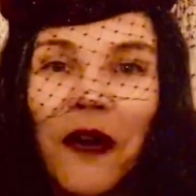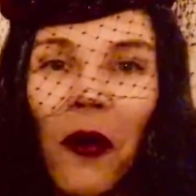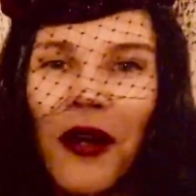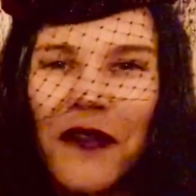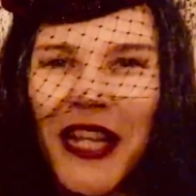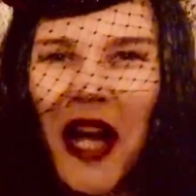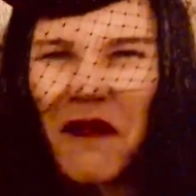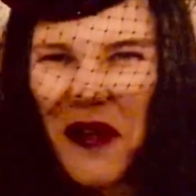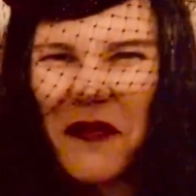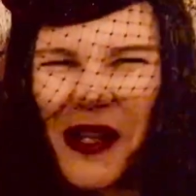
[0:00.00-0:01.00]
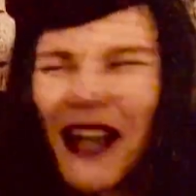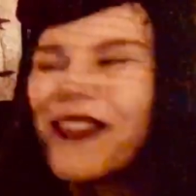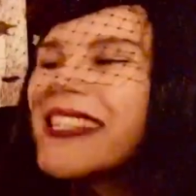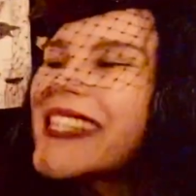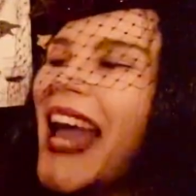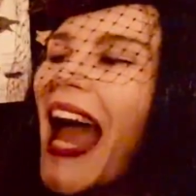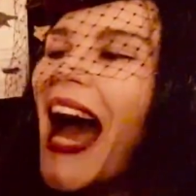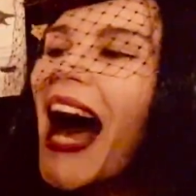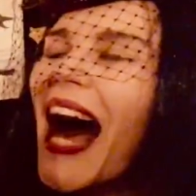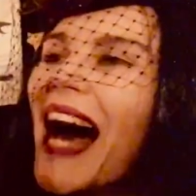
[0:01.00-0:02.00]
in all of the uh, purple covers.
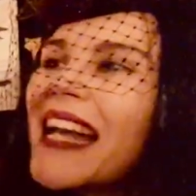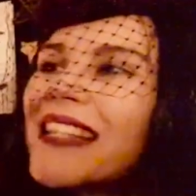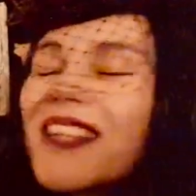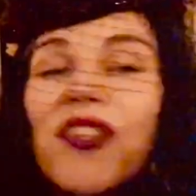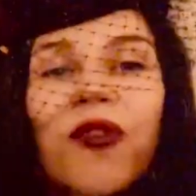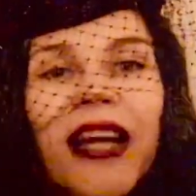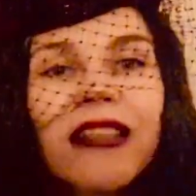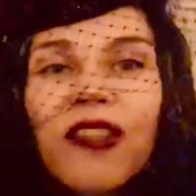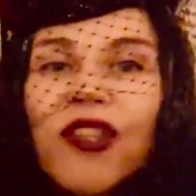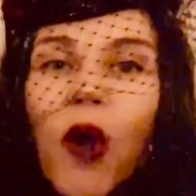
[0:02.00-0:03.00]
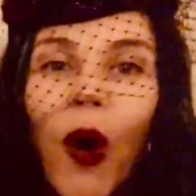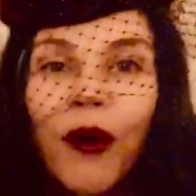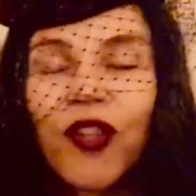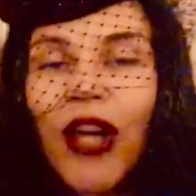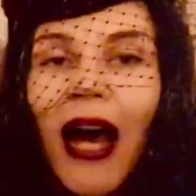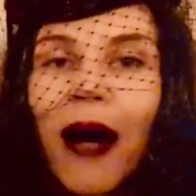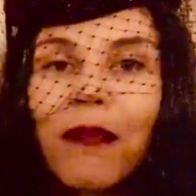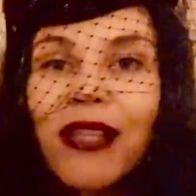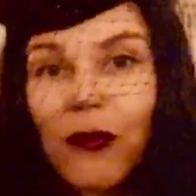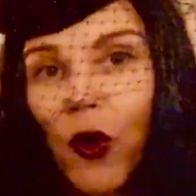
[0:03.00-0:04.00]
Uh, this is great. This has got
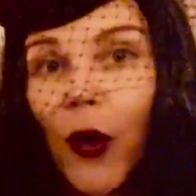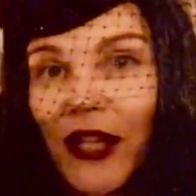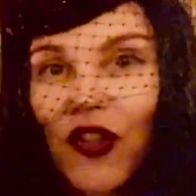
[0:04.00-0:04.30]
um, some queer